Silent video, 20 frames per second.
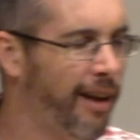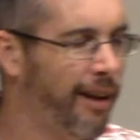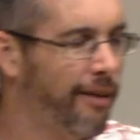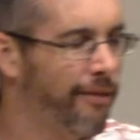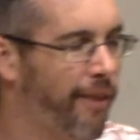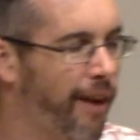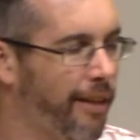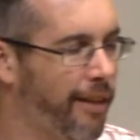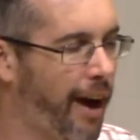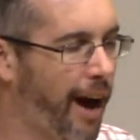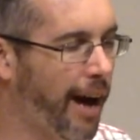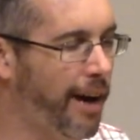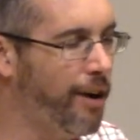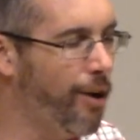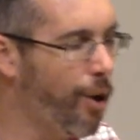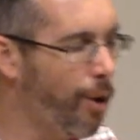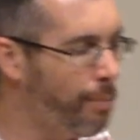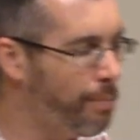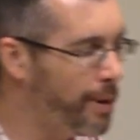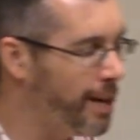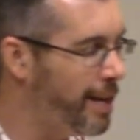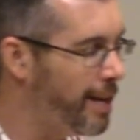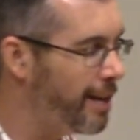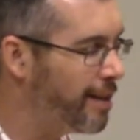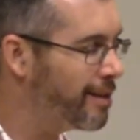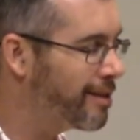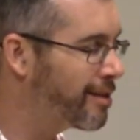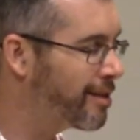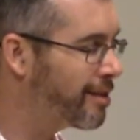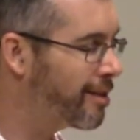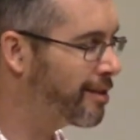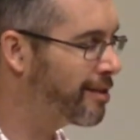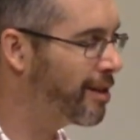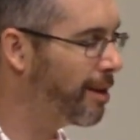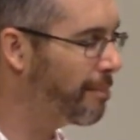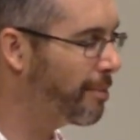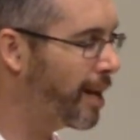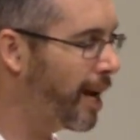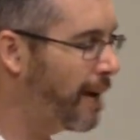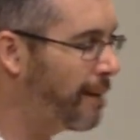Father, I know obedience,
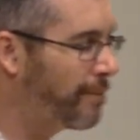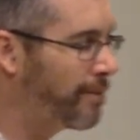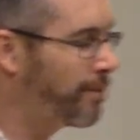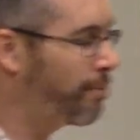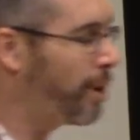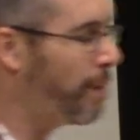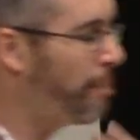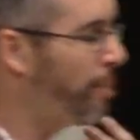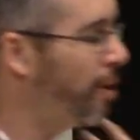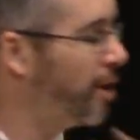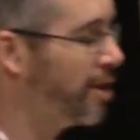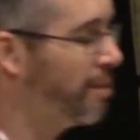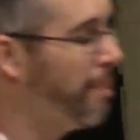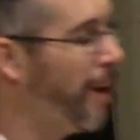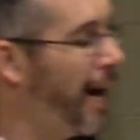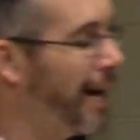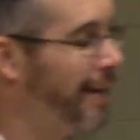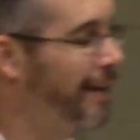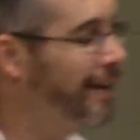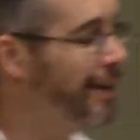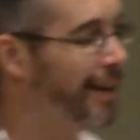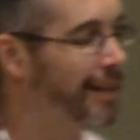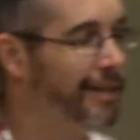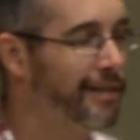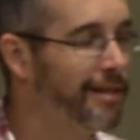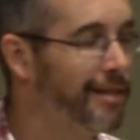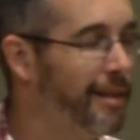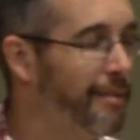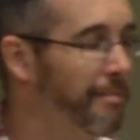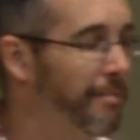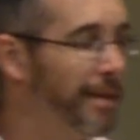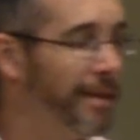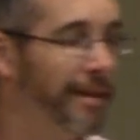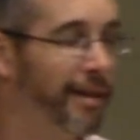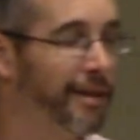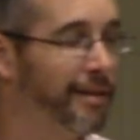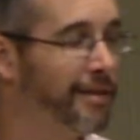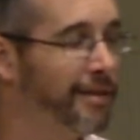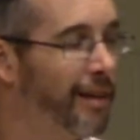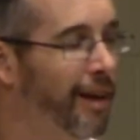sometimes we push back against it
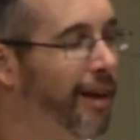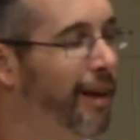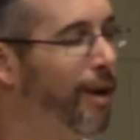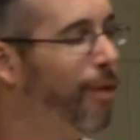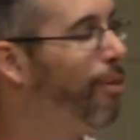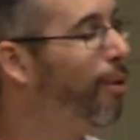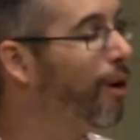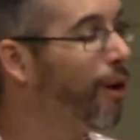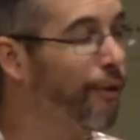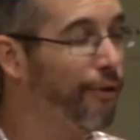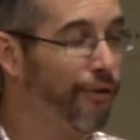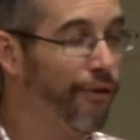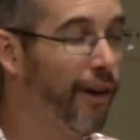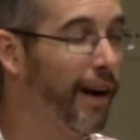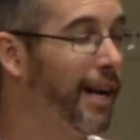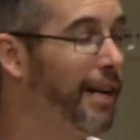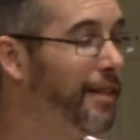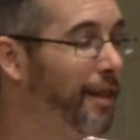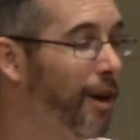because we're afraid that